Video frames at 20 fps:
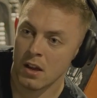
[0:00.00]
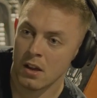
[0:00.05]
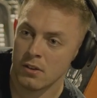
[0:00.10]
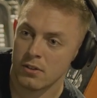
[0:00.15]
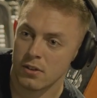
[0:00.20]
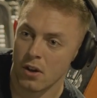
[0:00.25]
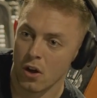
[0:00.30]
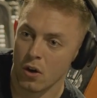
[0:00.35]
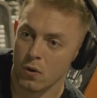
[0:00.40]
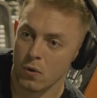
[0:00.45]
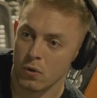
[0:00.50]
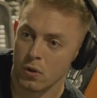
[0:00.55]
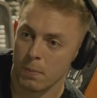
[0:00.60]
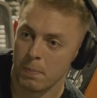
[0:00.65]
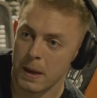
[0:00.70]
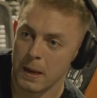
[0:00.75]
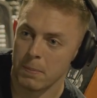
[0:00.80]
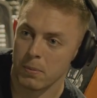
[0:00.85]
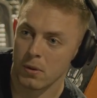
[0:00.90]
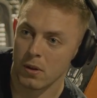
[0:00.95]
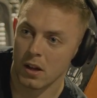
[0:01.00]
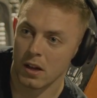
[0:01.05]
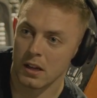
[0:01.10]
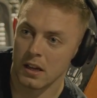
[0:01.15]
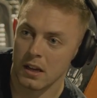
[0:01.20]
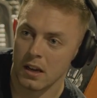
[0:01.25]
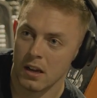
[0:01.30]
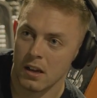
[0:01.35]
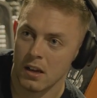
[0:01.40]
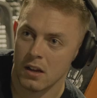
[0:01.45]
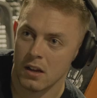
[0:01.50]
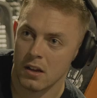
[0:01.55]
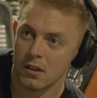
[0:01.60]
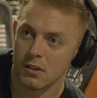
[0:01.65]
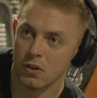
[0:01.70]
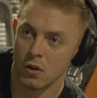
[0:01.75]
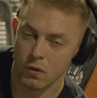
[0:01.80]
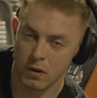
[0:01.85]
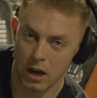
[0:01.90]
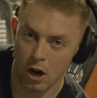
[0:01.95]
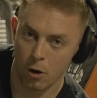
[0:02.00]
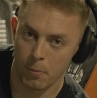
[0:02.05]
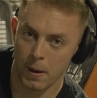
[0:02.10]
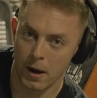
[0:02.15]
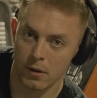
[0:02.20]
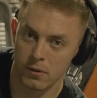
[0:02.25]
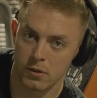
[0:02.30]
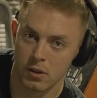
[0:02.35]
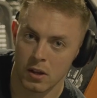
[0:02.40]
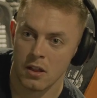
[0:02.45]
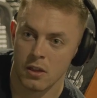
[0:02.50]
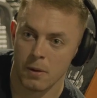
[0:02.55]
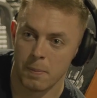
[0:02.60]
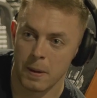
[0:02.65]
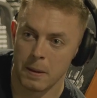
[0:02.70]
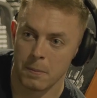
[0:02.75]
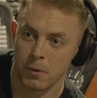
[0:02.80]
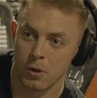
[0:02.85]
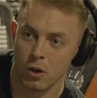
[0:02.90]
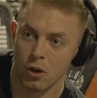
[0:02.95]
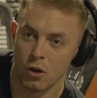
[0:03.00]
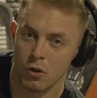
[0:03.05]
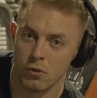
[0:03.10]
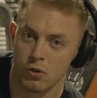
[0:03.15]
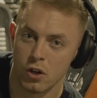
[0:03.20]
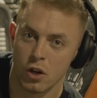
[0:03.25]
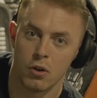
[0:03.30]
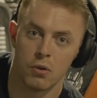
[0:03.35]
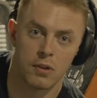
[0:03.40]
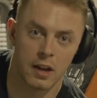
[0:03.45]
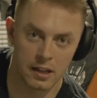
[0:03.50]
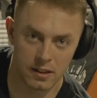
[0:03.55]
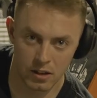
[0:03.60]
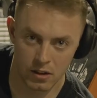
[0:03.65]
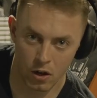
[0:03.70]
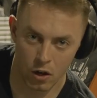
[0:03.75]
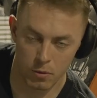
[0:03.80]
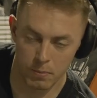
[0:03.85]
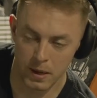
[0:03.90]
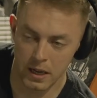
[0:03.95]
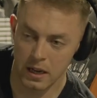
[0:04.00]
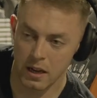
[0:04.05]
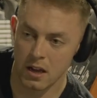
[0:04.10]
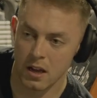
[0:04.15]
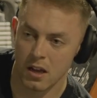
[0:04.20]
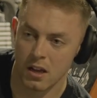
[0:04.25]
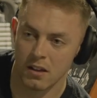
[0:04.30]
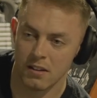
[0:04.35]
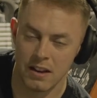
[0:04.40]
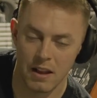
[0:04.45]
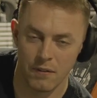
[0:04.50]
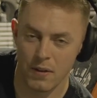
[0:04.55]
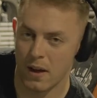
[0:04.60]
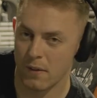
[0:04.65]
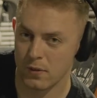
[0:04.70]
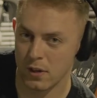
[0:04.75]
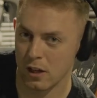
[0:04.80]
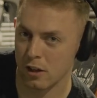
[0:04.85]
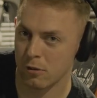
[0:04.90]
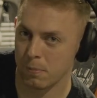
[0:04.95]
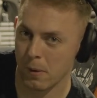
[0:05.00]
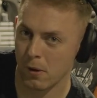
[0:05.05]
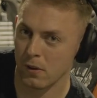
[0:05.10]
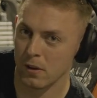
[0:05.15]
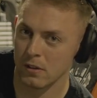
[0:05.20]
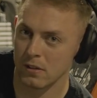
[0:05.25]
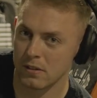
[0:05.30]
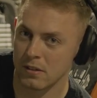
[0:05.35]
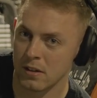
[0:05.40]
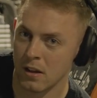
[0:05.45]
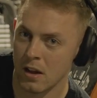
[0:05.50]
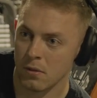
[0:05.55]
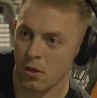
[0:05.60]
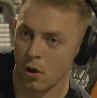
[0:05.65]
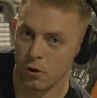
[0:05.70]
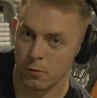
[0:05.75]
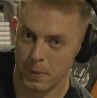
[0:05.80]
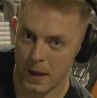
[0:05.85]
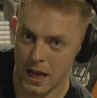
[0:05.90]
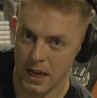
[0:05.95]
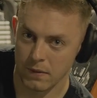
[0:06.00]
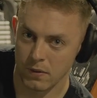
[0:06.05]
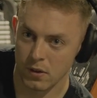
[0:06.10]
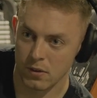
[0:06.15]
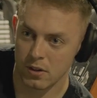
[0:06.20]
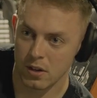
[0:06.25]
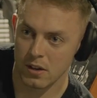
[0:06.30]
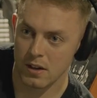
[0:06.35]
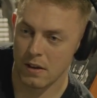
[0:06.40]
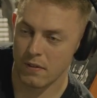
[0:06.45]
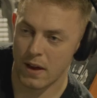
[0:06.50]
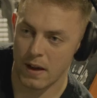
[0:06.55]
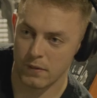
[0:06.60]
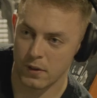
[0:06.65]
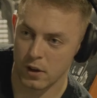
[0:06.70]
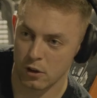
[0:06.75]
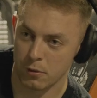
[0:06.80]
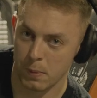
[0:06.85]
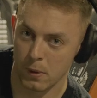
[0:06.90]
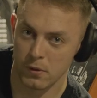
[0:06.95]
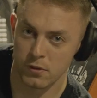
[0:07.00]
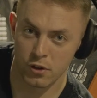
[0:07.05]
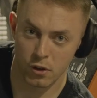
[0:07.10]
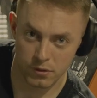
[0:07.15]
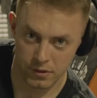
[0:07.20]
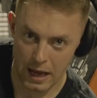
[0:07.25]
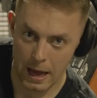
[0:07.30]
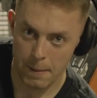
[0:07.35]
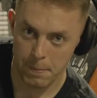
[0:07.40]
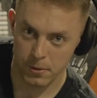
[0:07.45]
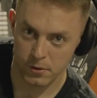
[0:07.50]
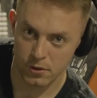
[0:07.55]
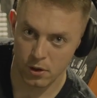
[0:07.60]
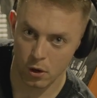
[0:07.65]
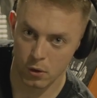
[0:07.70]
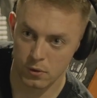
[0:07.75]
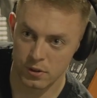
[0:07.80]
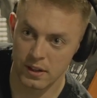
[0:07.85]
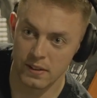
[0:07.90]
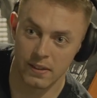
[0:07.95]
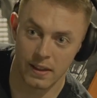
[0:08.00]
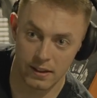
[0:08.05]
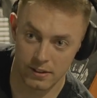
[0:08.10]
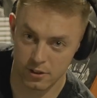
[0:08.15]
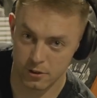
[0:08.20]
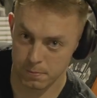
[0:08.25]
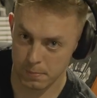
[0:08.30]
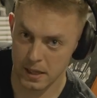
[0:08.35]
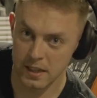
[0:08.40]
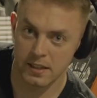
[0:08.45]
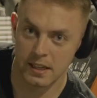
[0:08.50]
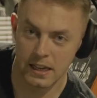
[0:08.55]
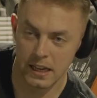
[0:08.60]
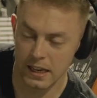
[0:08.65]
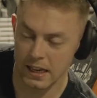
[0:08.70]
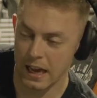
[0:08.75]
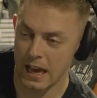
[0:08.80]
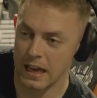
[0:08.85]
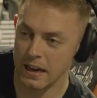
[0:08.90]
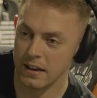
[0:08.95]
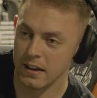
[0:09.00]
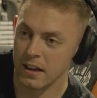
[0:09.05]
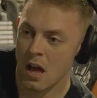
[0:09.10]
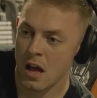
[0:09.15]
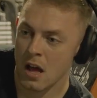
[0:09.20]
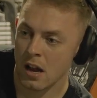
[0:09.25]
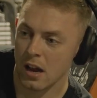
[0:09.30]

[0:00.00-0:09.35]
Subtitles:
So the people I do care about, the people who do get to know me, never have to experience those behaviors, never have to experience those episodes and that splitting again.